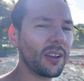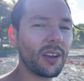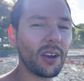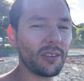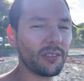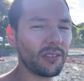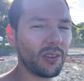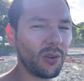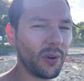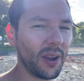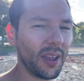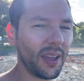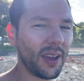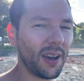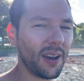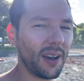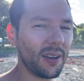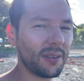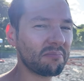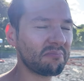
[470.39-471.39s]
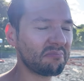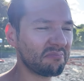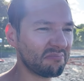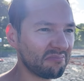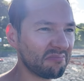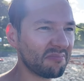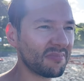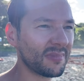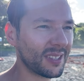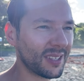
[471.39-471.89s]
Costa Rica
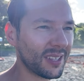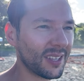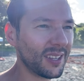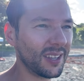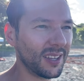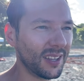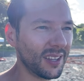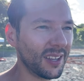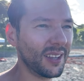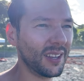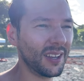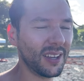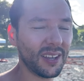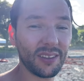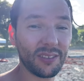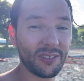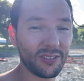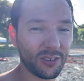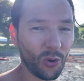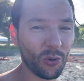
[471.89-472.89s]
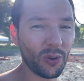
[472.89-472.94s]
is so